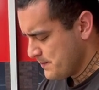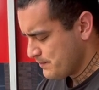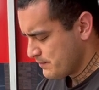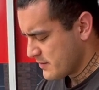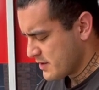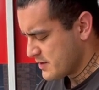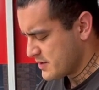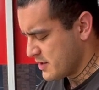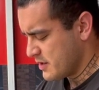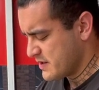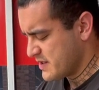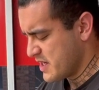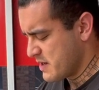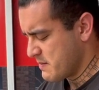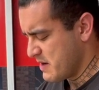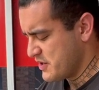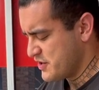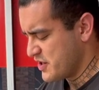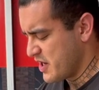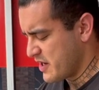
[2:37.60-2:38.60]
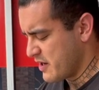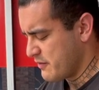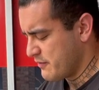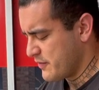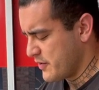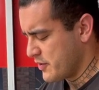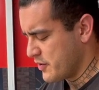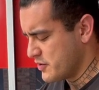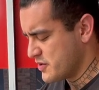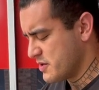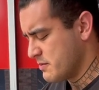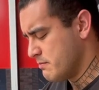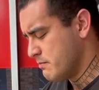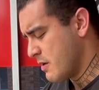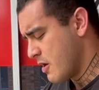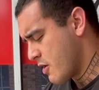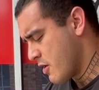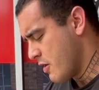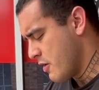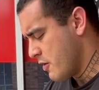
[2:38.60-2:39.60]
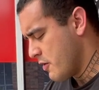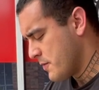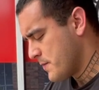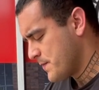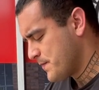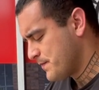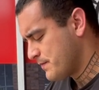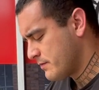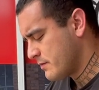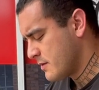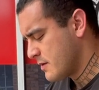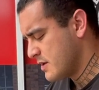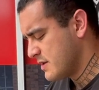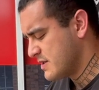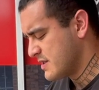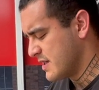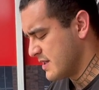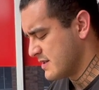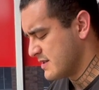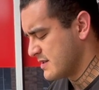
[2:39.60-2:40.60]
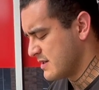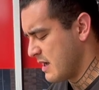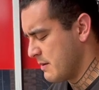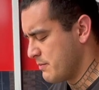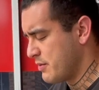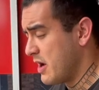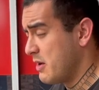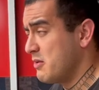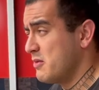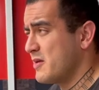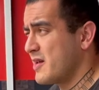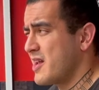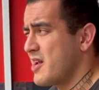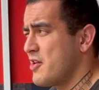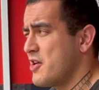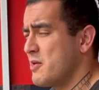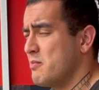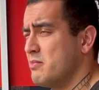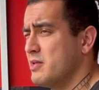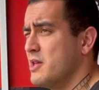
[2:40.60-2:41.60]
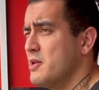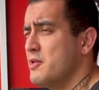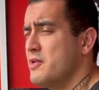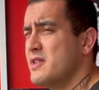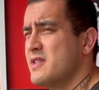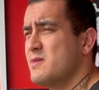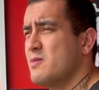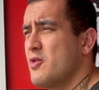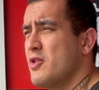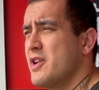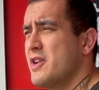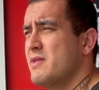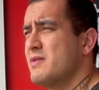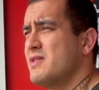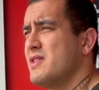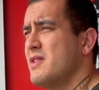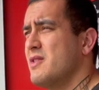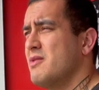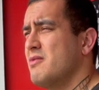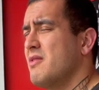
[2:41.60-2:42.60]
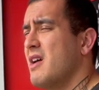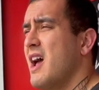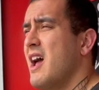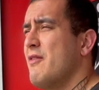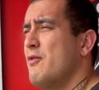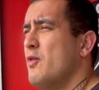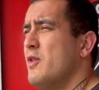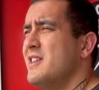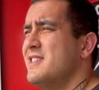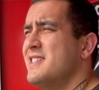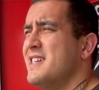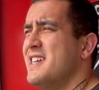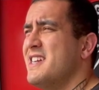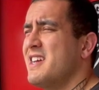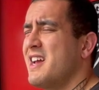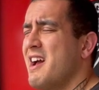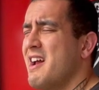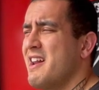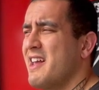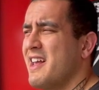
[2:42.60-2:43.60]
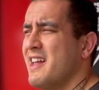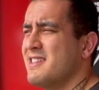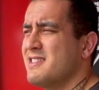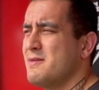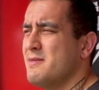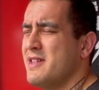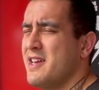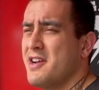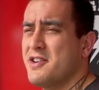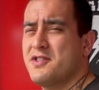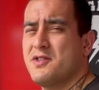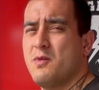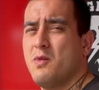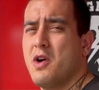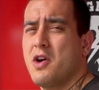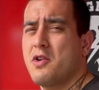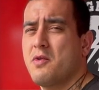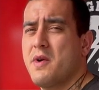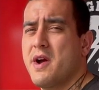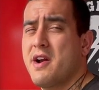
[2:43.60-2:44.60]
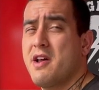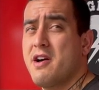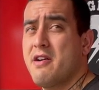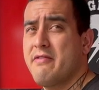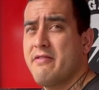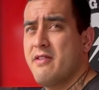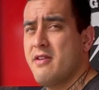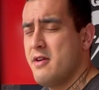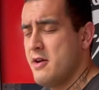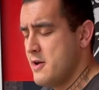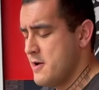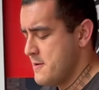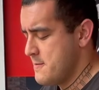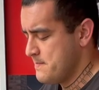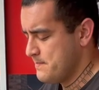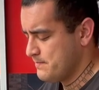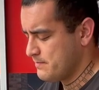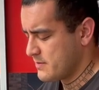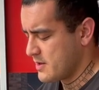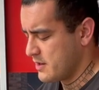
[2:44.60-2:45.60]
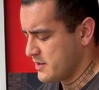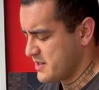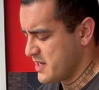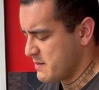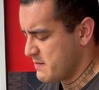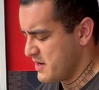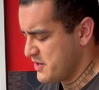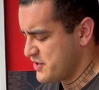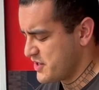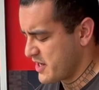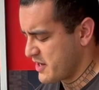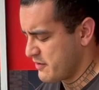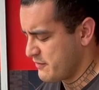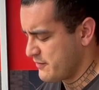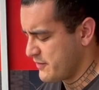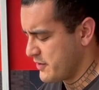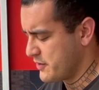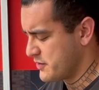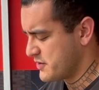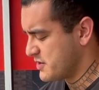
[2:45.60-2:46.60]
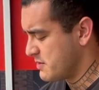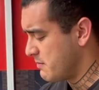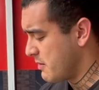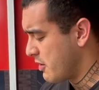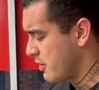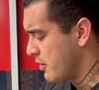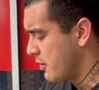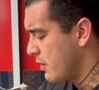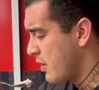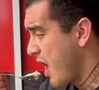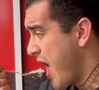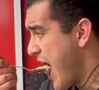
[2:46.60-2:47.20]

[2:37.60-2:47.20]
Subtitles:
So I'll take my check-in photo tomorrow since I'm probably carrying bloat this morning. So I have one day to kind of get some of the extra water weight off. I'll take my check-in photos tomorrow.